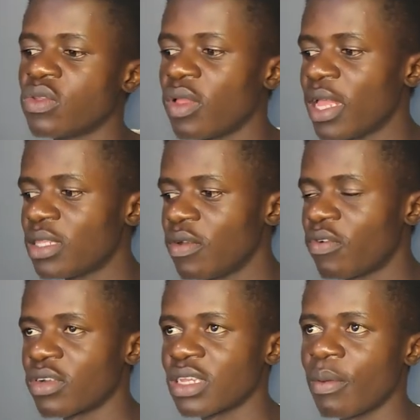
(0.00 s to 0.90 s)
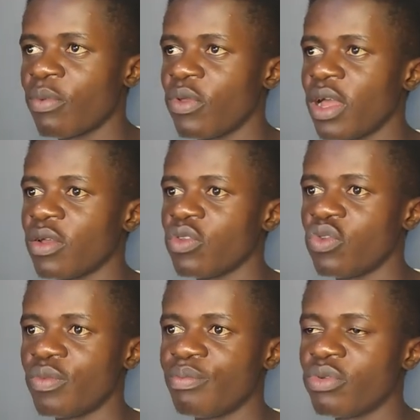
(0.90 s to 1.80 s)
So let's say, for example, you are
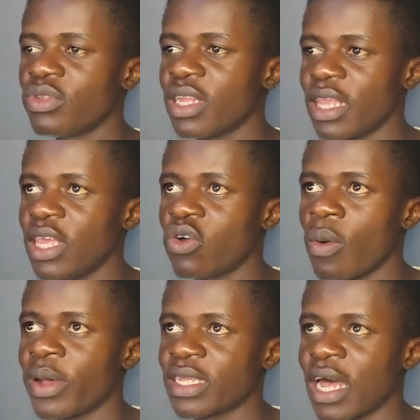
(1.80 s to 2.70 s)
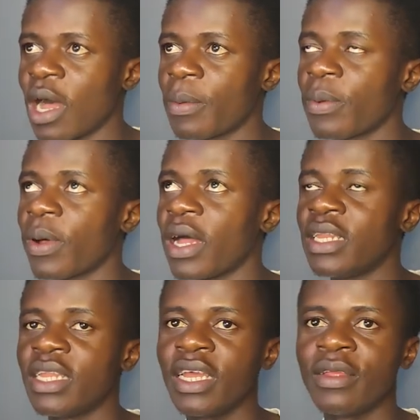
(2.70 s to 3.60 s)
building an e-commerce app,
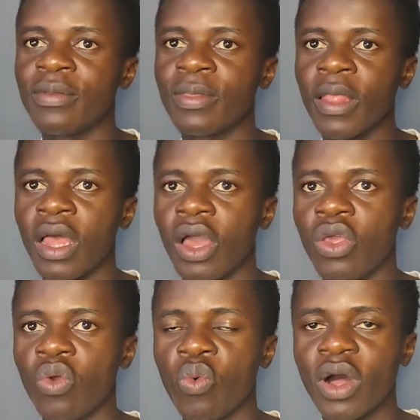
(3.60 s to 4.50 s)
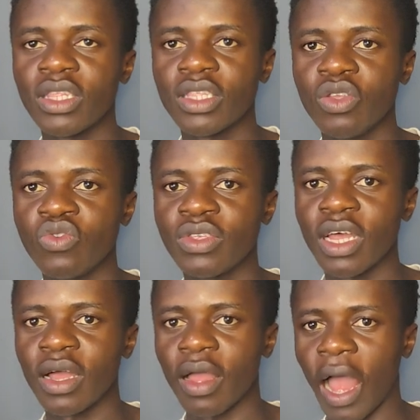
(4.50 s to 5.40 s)
and then you want the
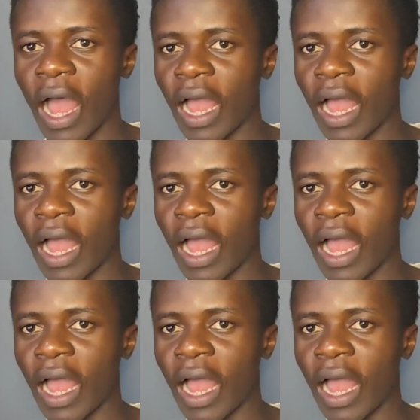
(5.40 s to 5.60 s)
user,